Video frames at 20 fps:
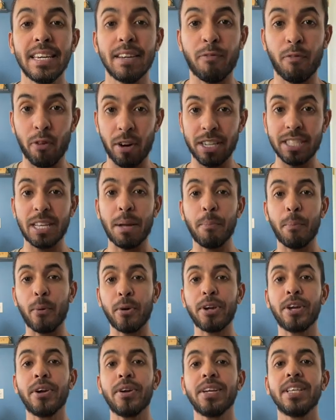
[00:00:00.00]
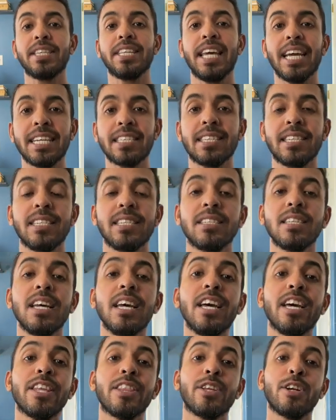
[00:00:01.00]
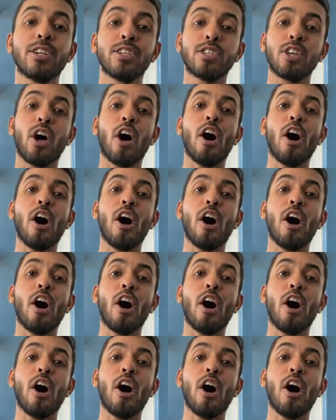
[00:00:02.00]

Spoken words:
for example, here in Texas, there's